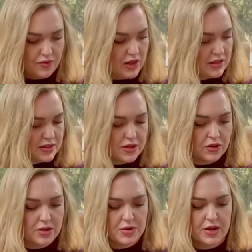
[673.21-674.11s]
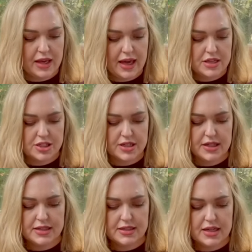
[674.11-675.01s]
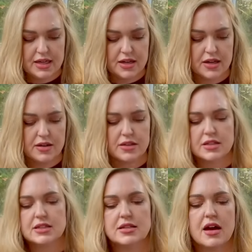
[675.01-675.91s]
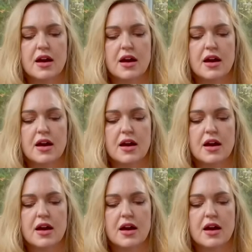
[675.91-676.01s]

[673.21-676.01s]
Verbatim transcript: So communication is here. This is